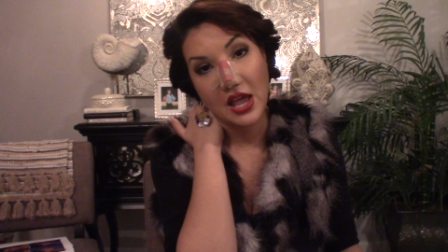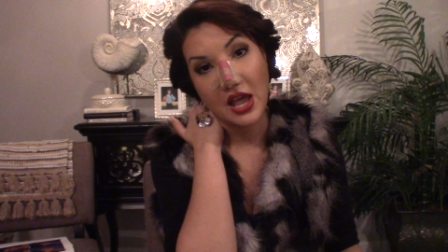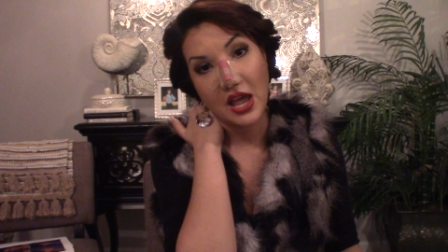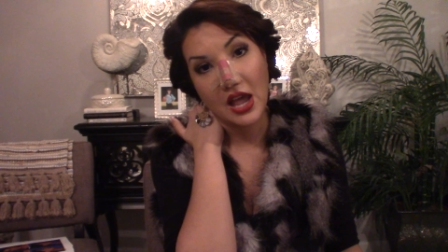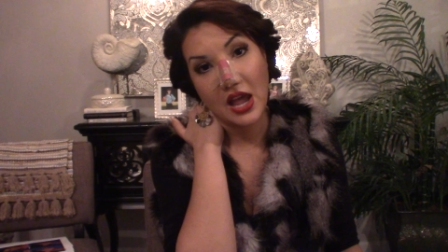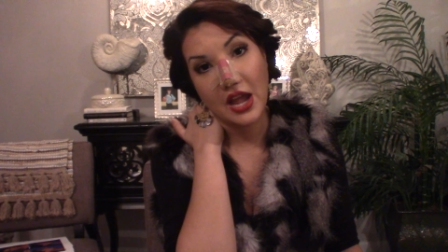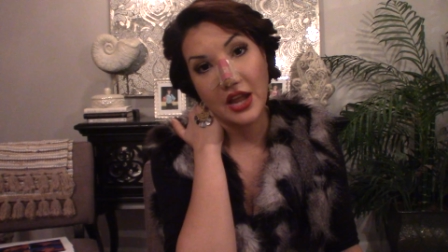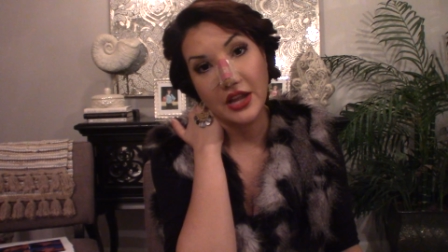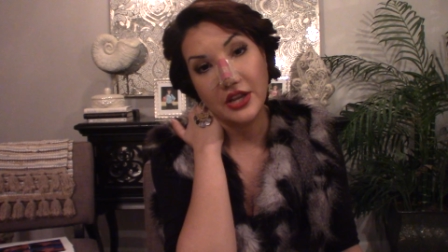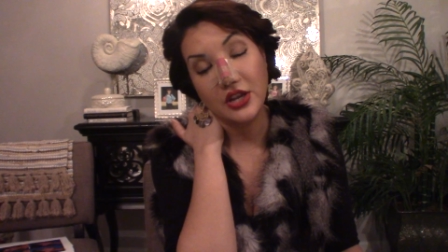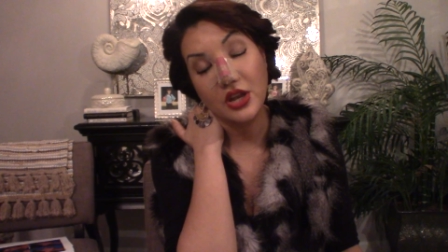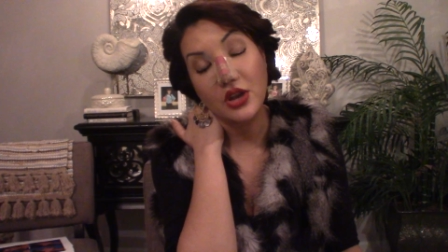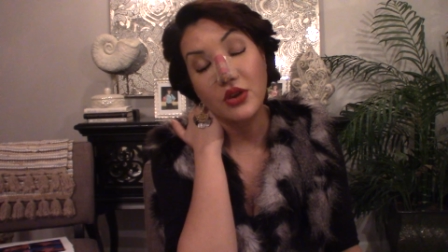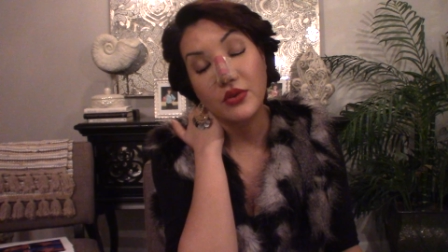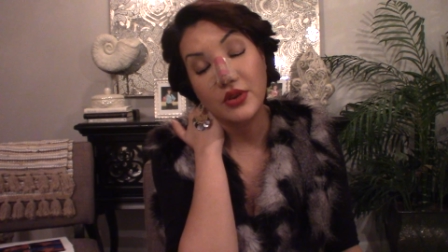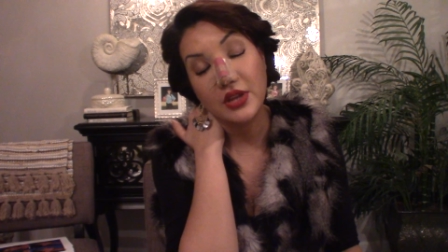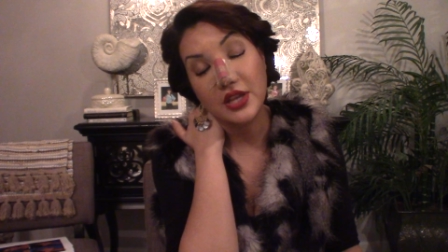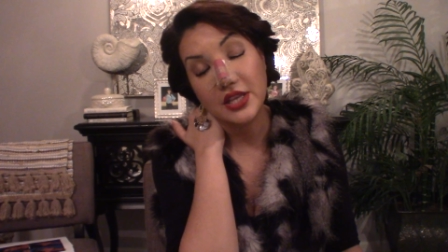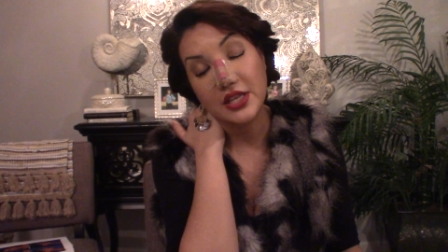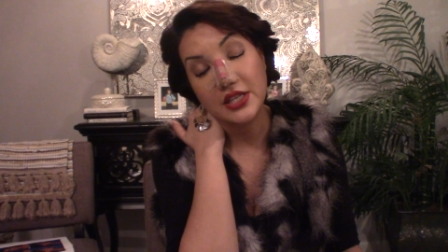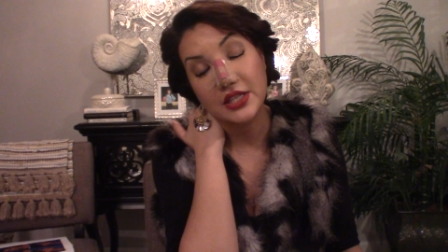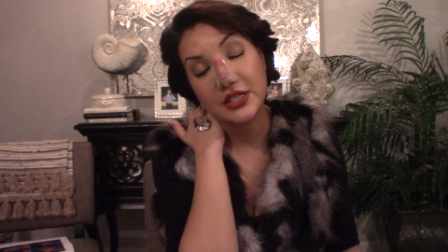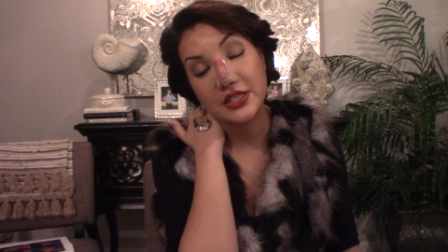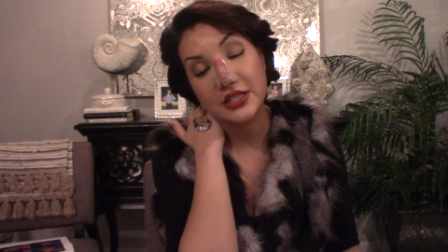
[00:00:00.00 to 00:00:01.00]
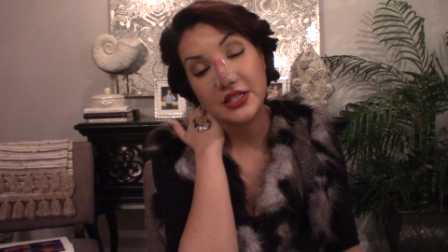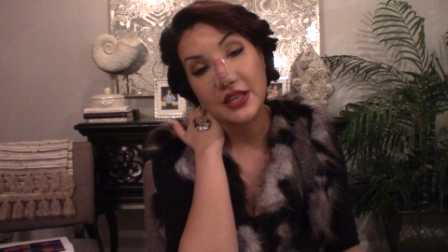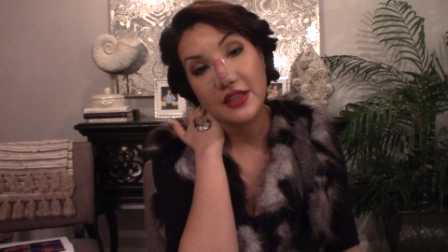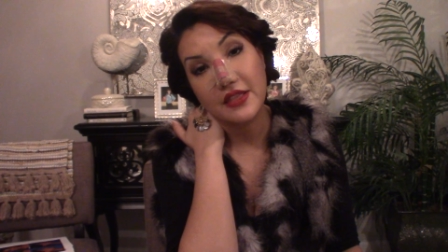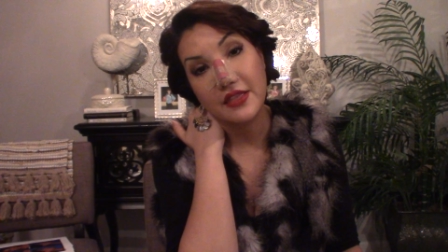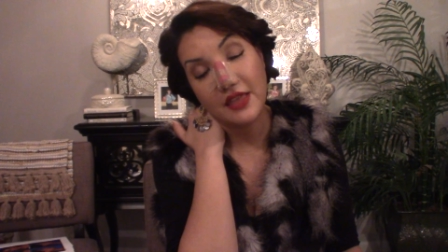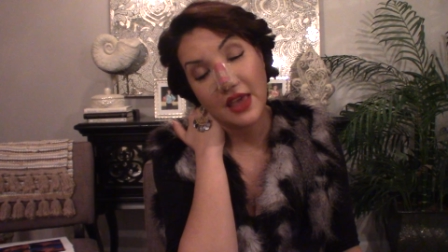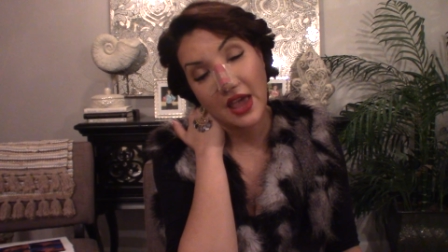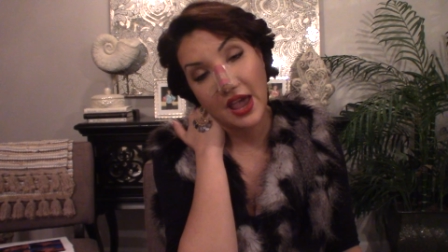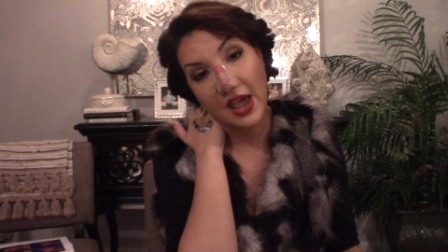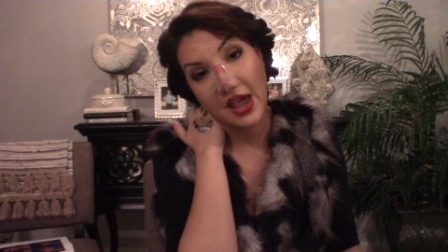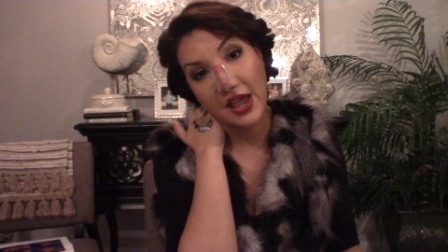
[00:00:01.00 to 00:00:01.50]
I notice
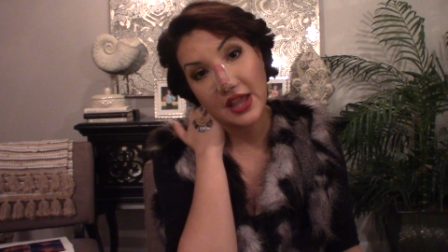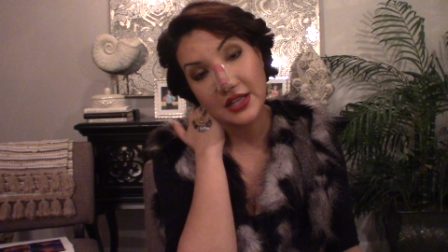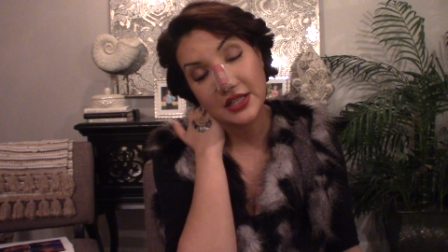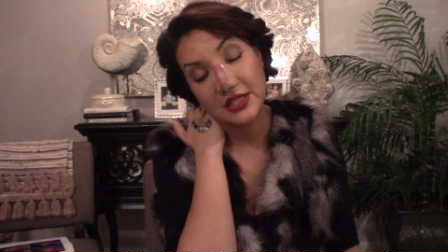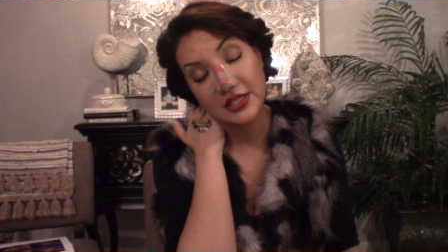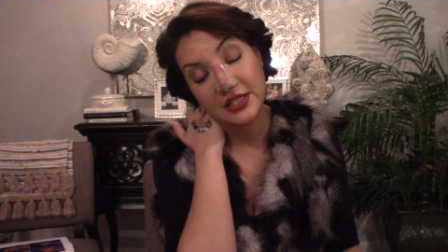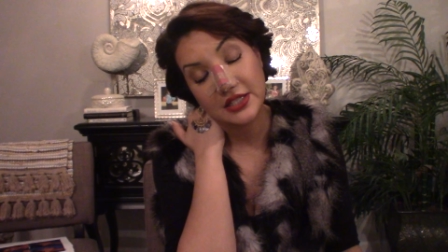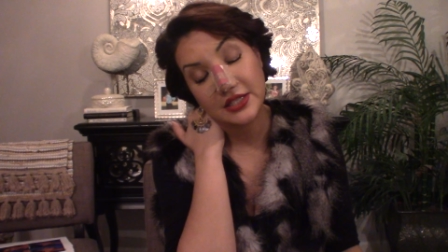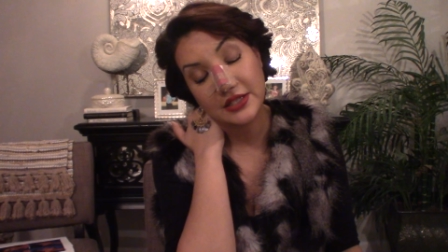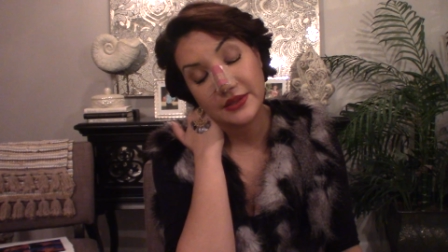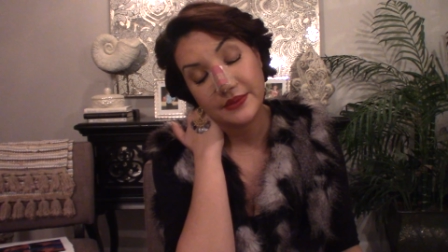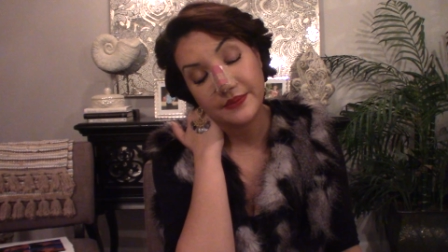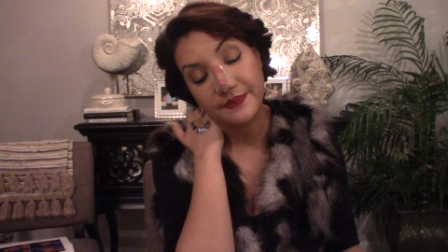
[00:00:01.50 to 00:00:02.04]
that